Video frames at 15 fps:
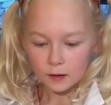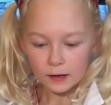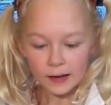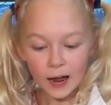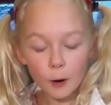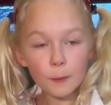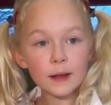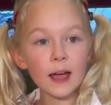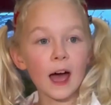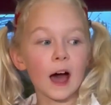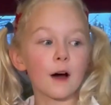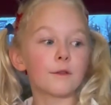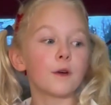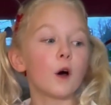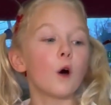Now we
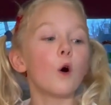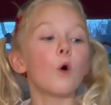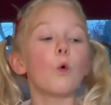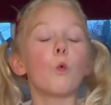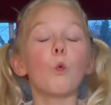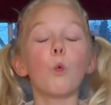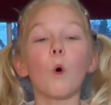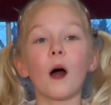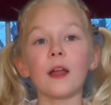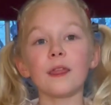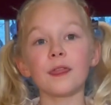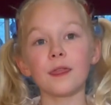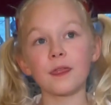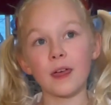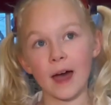have
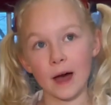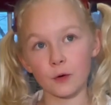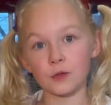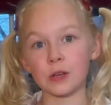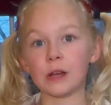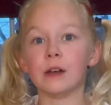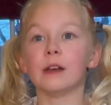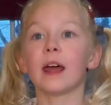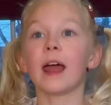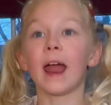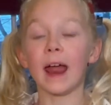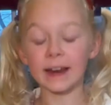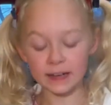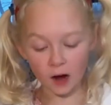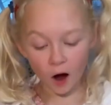
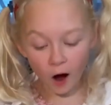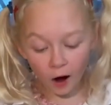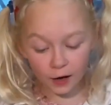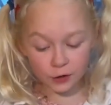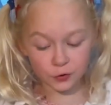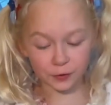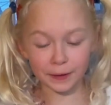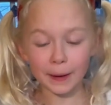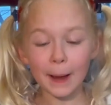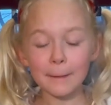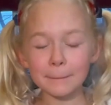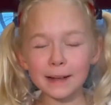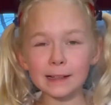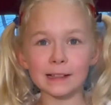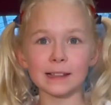1,800
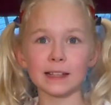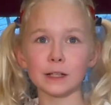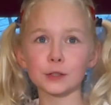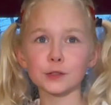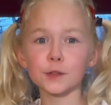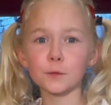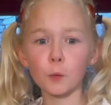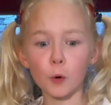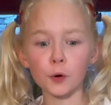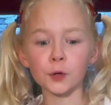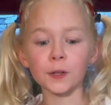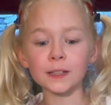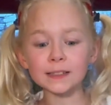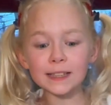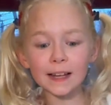milliliters of water
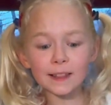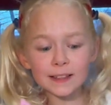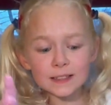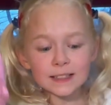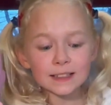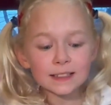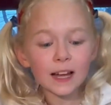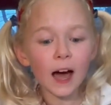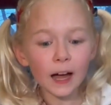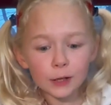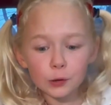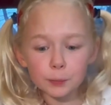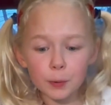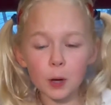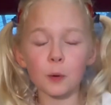inside this
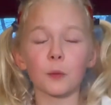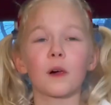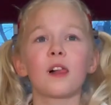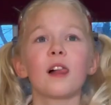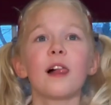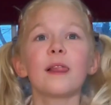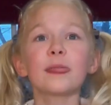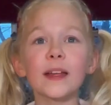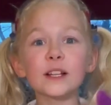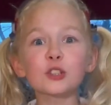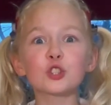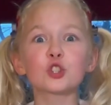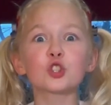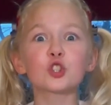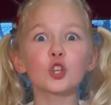entire bowl. That's
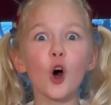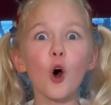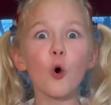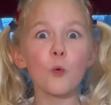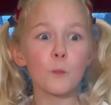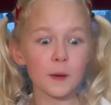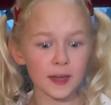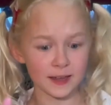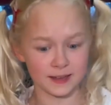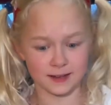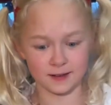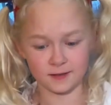so big.